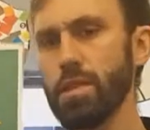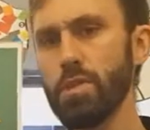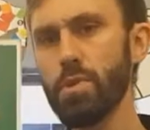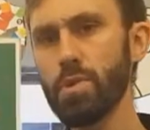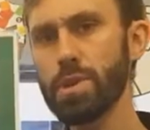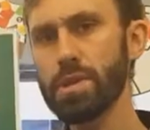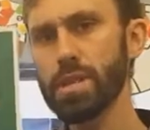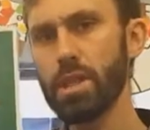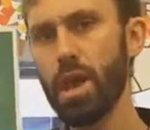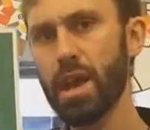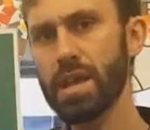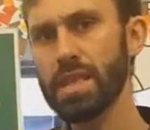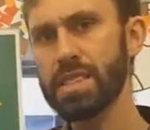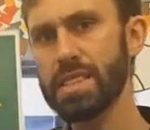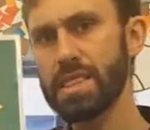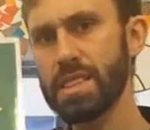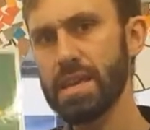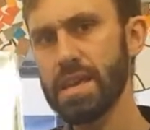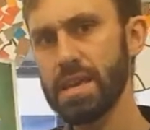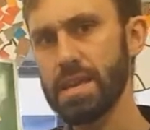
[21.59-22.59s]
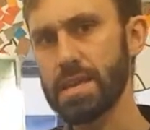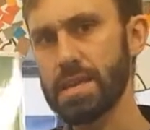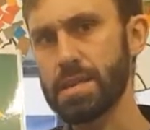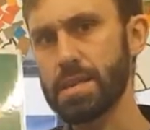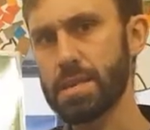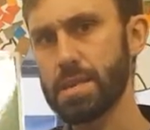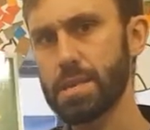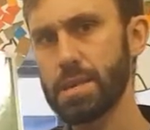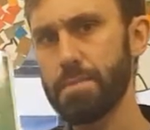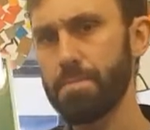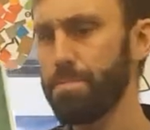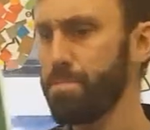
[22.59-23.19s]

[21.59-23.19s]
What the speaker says: looks like this.